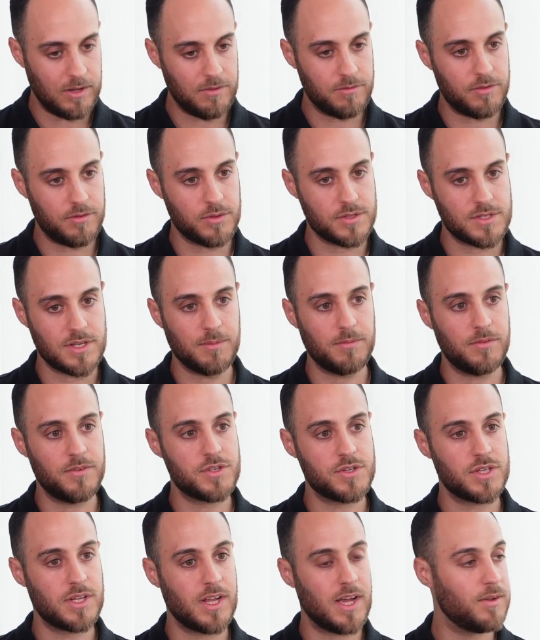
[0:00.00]
infill
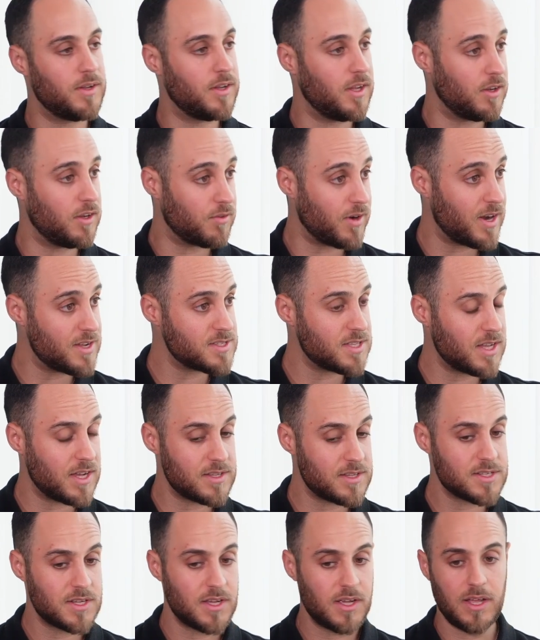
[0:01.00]
subdivision now in
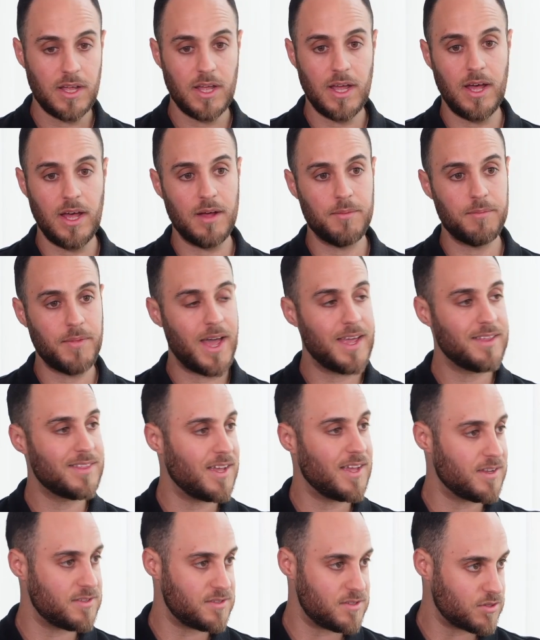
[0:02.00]
Greystanes,
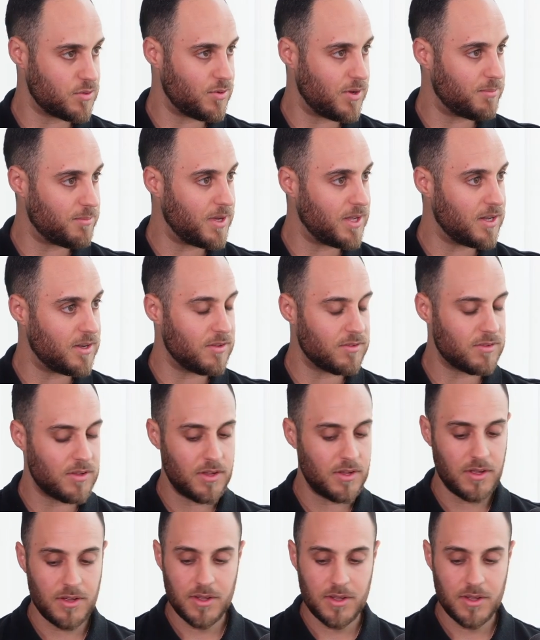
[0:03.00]
8,000 square meters,